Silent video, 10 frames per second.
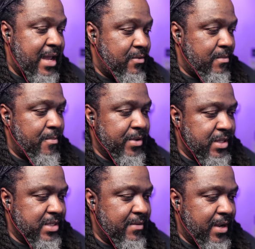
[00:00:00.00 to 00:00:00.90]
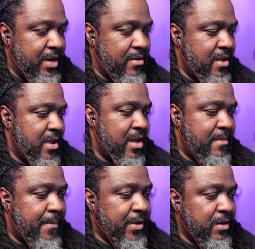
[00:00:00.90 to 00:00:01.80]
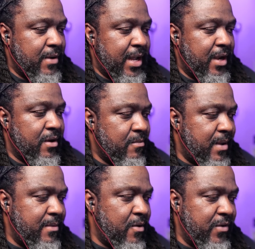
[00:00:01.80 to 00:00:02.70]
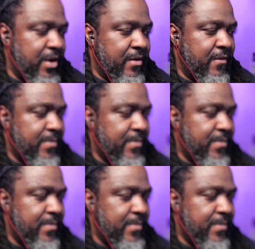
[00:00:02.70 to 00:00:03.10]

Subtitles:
Where am I going to put this at? Right here? I'm going to put it right here. Maybe over here.